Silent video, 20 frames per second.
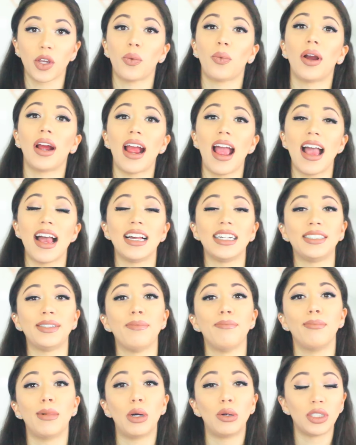
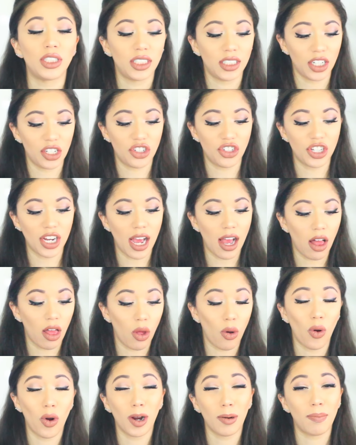Whereas most
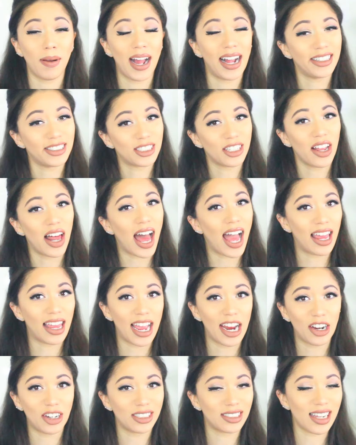gel or pencil
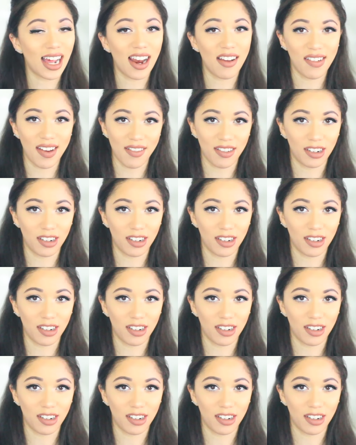eyeliners that I've